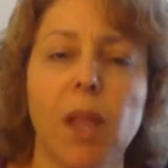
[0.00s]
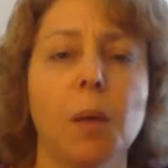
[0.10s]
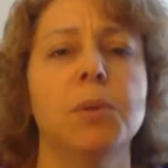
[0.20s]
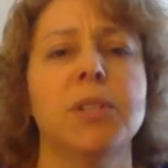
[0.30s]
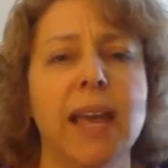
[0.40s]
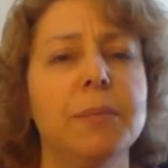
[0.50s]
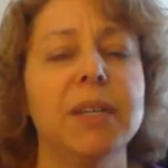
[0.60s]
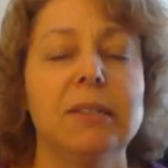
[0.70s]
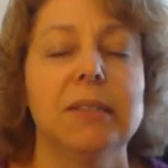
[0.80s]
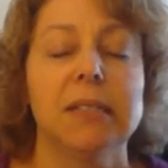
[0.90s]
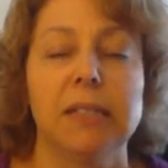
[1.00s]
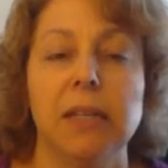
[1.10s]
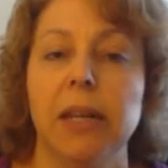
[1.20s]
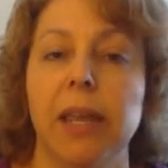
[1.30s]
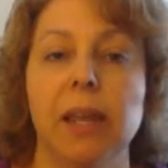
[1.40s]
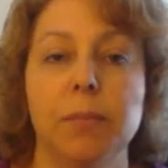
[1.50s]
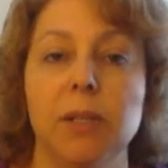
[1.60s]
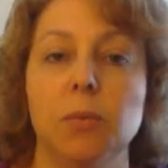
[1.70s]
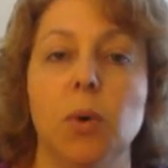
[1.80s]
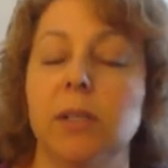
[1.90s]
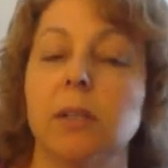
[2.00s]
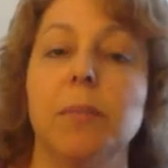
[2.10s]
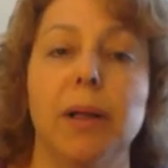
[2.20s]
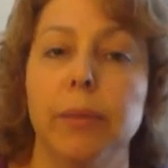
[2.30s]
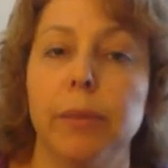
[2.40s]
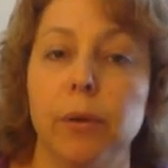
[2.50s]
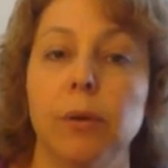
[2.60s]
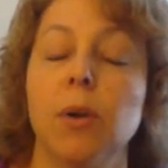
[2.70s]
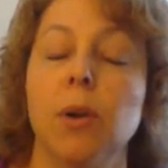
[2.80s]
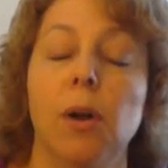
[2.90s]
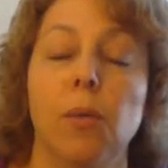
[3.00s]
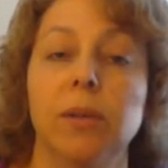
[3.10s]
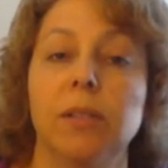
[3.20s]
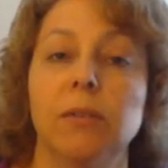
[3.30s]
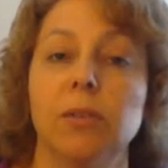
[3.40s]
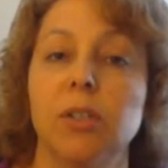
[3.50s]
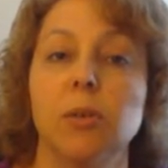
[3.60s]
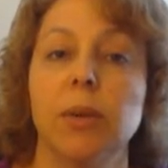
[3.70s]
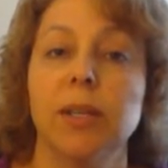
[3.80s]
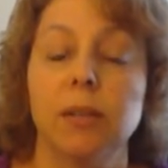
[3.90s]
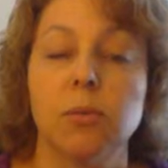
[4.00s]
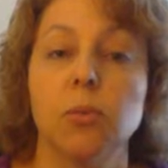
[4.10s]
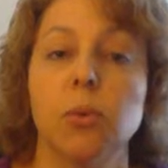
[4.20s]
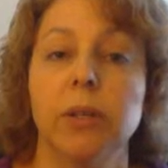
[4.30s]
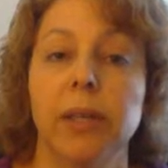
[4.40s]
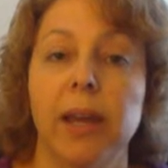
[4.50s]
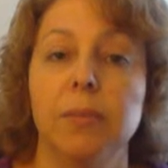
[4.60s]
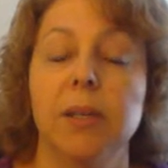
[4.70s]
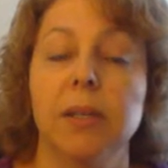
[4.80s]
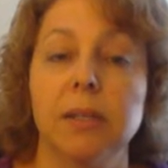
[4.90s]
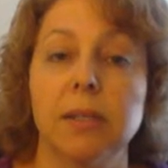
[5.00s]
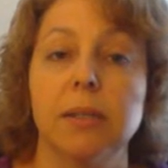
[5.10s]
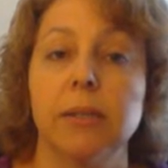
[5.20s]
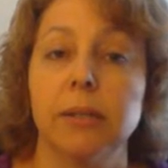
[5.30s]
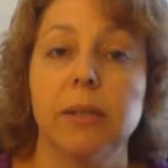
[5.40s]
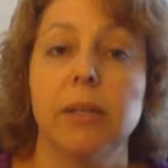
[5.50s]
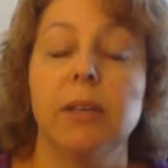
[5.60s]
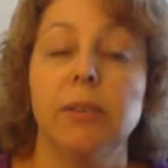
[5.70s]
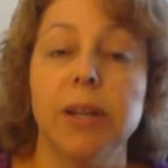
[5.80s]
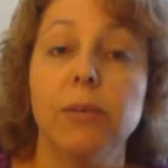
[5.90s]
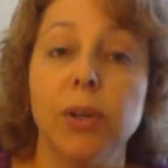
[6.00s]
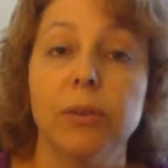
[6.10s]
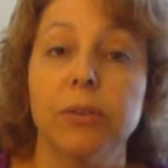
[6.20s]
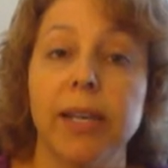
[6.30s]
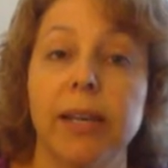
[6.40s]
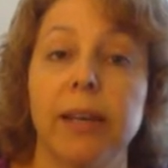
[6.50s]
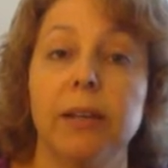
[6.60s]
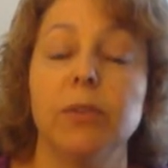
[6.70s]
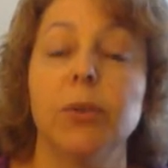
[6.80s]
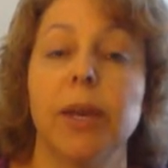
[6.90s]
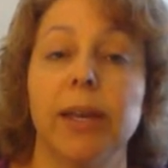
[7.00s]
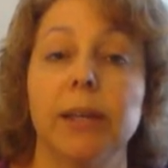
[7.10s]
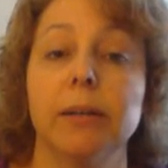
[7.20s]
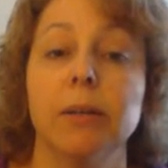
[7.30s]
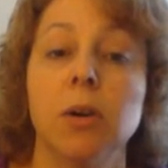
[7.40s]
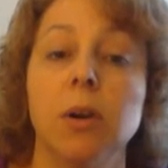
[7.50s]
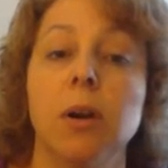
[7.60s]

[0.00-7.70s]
But it's got to be consistent. It can't be once a month or once every 2 weeks. It's really got to be consistently, even every other day if you can.